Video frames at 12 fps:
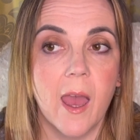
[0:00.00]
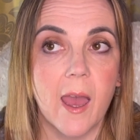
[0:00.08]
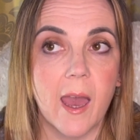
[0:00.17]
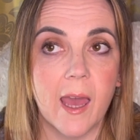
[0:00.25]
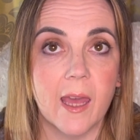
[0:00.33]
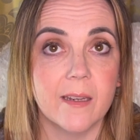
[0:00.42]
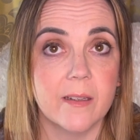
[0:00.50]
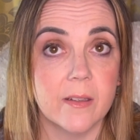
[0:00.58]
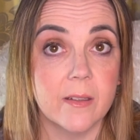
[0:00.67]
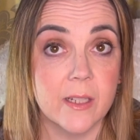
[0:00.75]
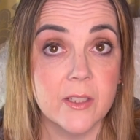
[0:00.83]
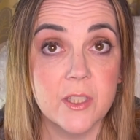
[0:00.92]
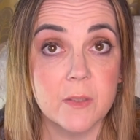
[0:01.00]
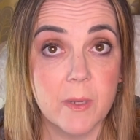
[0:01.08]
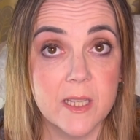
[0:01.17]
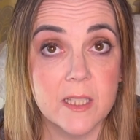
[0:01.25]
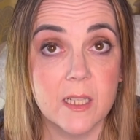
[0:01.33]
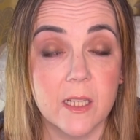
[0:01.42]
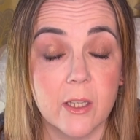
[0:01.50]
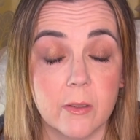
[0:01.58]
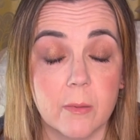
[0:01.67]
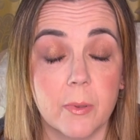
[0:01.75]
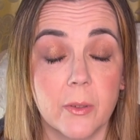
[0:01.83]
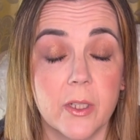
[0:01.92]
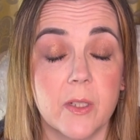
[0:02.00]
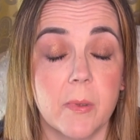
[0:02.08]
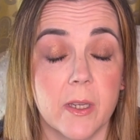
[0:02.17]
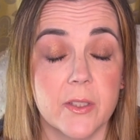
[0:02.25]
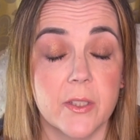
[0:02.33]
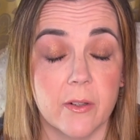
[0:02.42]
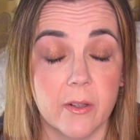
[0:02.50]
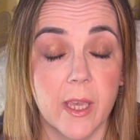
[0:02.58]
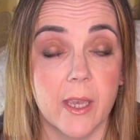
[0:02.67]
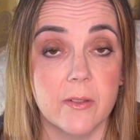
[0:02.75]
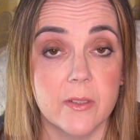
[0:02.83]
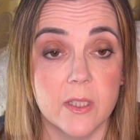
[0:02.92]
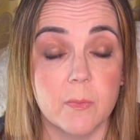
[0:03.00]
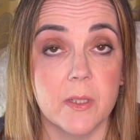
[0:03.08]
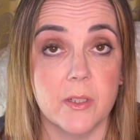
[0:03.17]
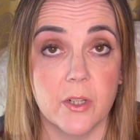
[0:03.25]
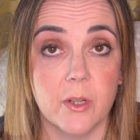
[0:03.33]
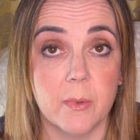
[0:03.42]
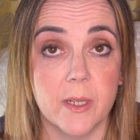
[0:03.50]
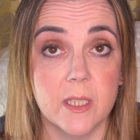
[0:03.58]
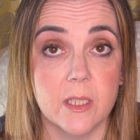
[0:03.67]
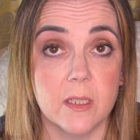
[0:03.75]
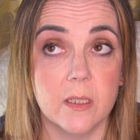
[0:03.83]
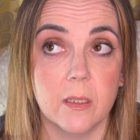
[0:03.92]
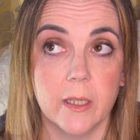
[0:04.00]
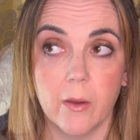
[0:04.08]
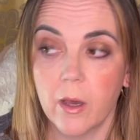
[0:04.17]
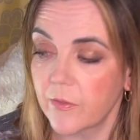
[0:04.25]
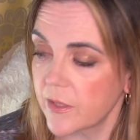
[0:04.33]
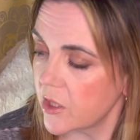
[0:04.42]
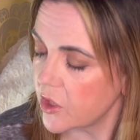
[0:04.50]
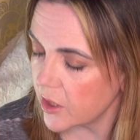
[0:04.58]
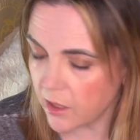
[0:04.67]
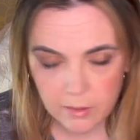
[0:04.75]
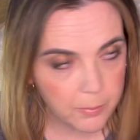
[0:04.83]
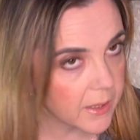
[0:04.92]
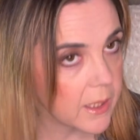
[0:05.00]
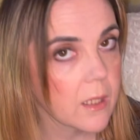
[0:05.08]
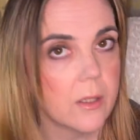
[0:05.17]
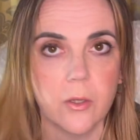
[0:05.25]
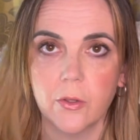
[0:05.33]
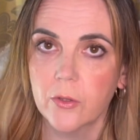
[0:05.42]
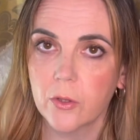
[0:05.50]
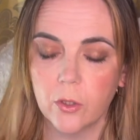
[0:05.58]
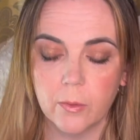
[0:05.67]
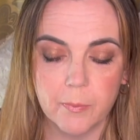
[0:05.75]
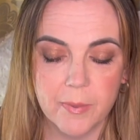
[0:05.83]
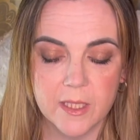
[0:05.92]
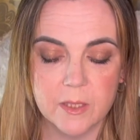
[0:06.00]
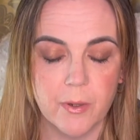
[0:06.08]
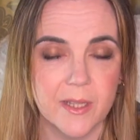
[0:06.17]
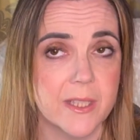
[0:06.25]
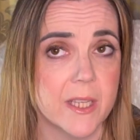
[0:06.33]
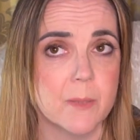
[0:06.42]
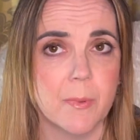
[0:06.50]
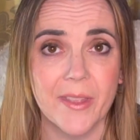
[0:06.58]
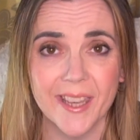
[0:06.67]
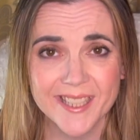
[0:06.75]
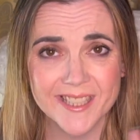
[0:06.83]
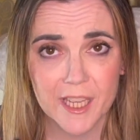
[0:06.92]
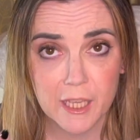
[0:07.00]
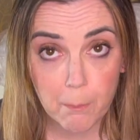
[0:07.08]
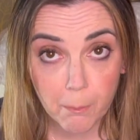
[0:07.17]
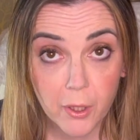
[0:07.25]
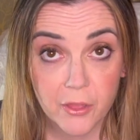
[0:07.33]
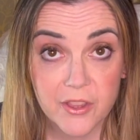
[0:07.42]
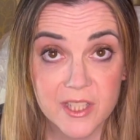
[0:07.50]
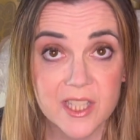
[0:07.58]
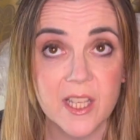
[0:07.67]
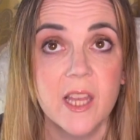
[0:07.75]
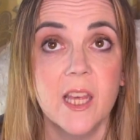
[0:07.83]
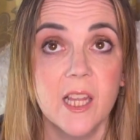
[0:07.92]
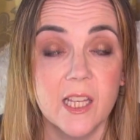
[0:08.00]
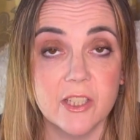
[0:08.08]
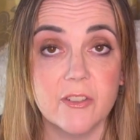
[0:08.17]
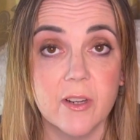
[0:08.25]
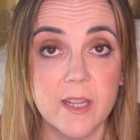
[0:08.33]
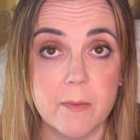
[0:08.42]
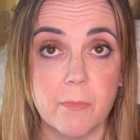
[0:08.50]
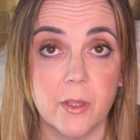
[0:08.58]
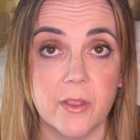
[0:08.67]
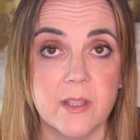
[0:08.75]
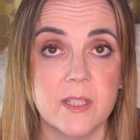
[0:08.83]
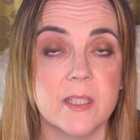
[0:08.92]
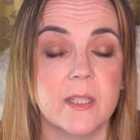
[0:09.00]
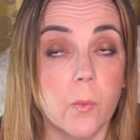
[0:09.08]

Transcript: And now she's basically unemployed because her account has been terminated. Now, obviously she can appeal and go through the whole appeals process, but that can take months, literally months.